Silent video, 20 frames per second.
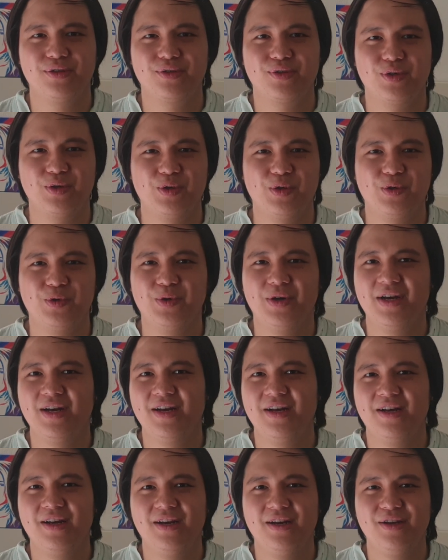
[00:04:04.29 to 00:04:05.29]
So
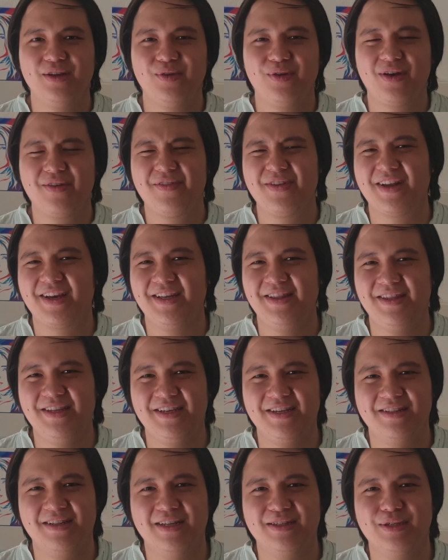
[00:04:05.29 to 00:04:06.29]
you have an
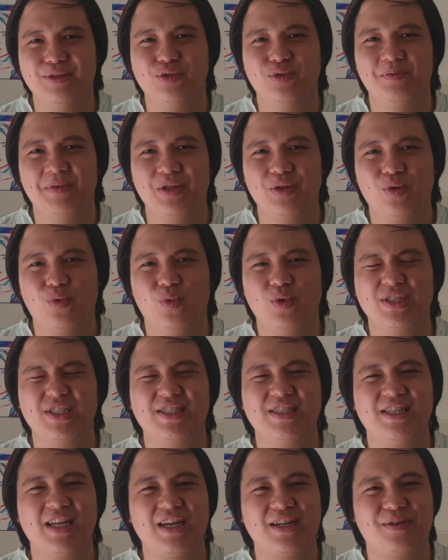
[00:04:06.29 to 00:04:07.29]
idea that the tomato was
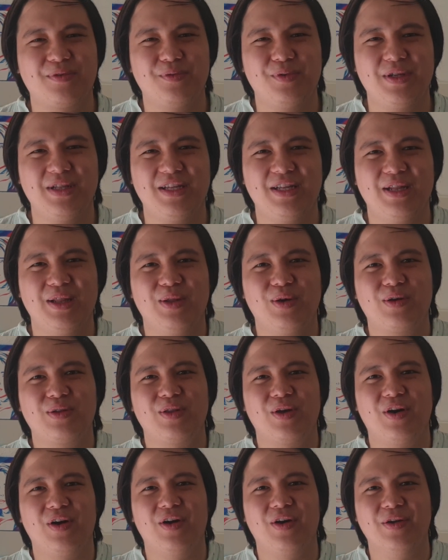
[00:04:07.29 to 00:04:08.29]
not really looked
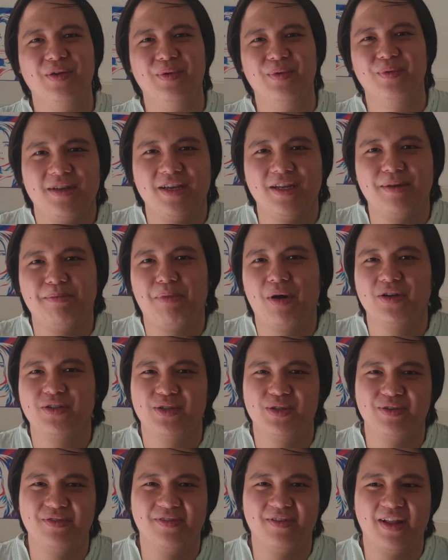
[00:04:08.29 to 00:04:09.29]
on in a
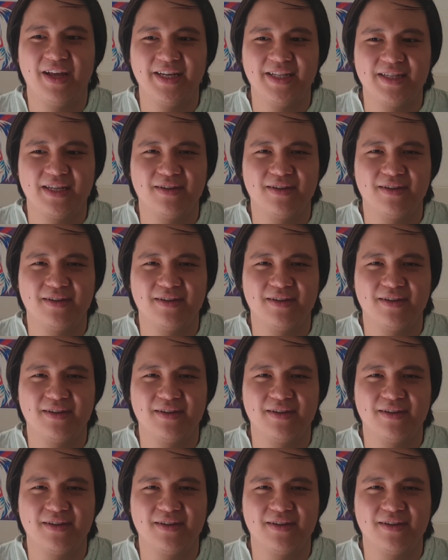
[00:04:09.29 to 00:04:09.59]
positive light,